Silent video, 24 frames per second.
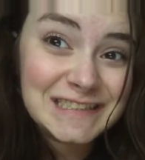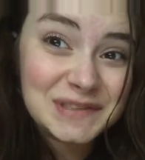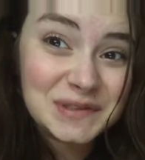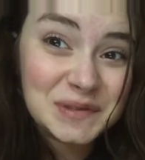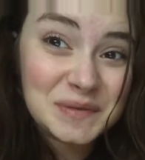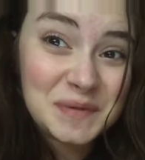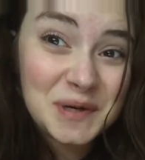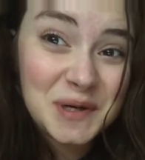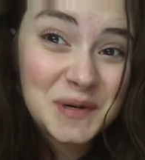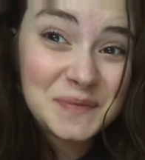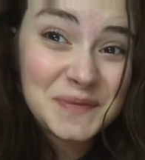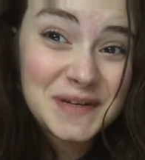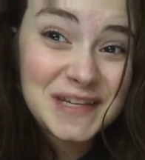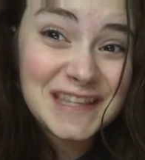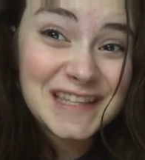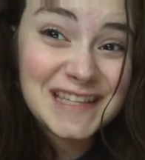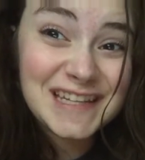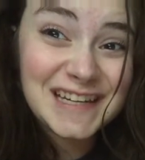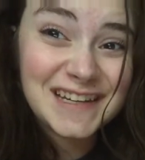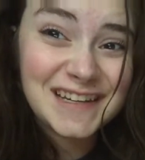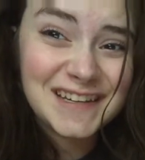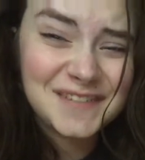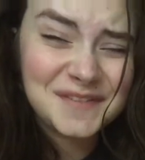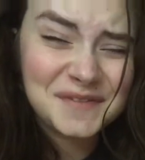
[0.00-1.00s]
So I'm hoping
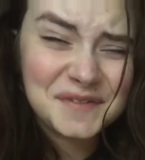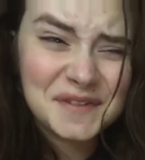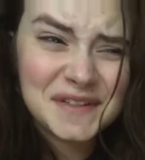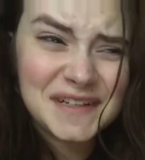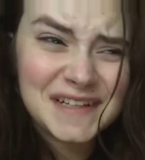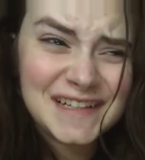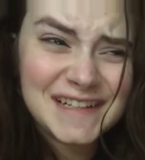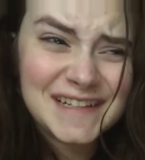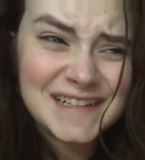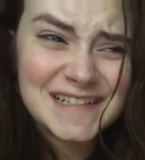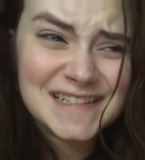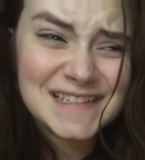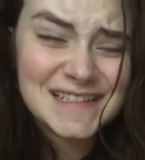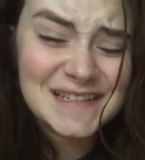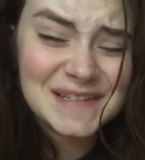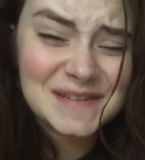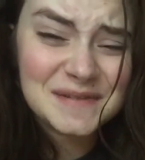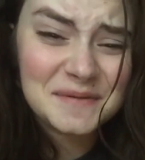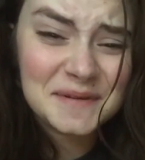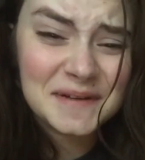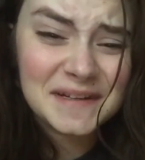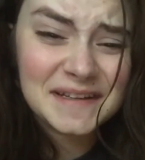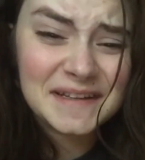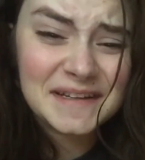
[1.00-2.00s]
that I can organize
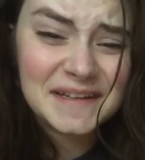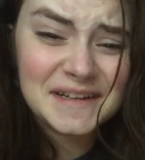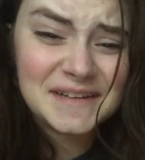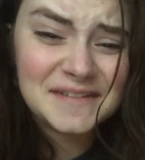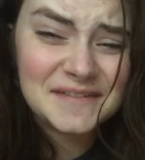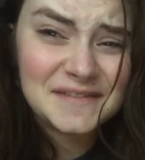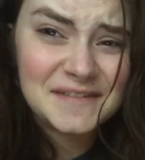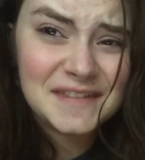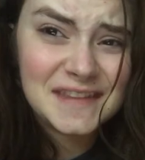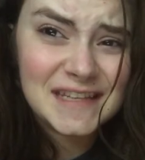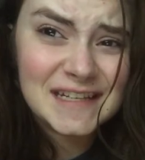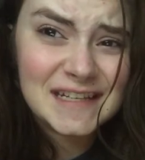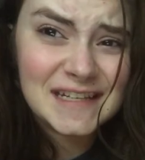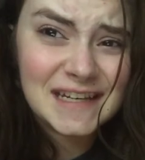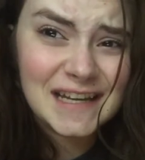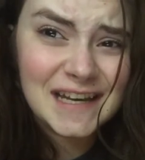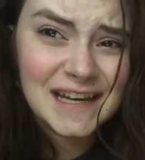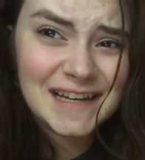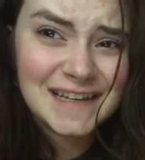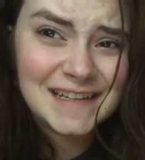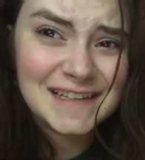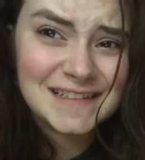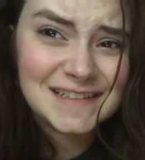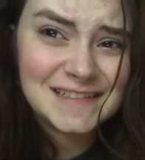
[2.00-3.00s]
this well enough that
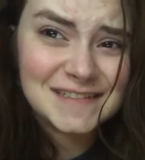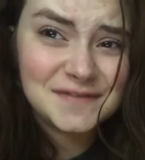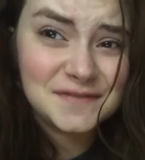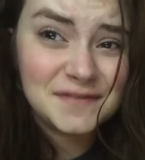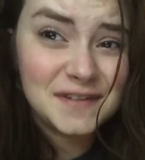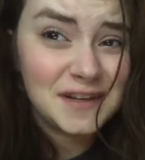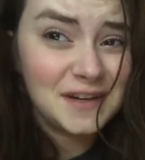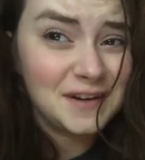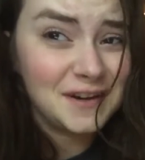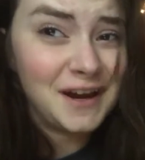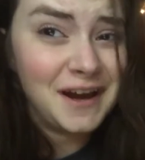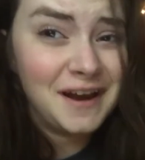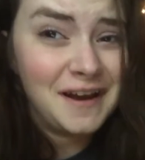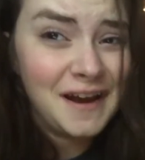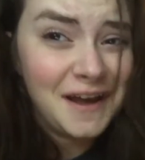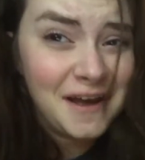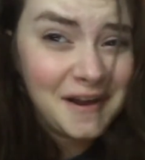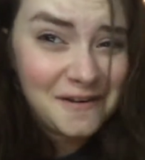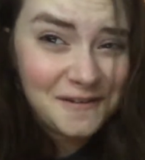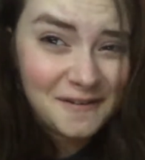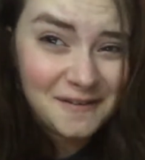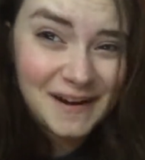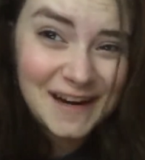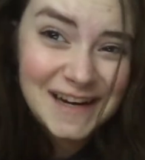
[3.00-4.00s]
I can figure out
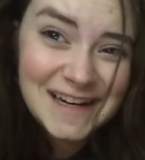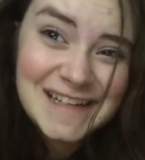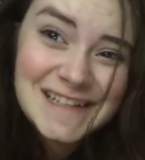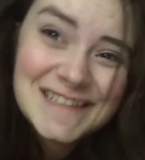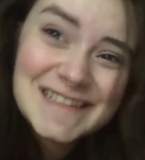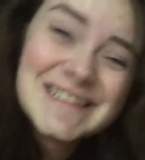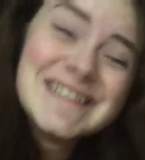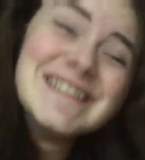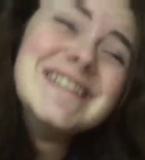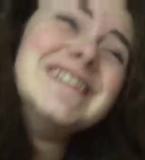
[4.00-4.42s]
how to write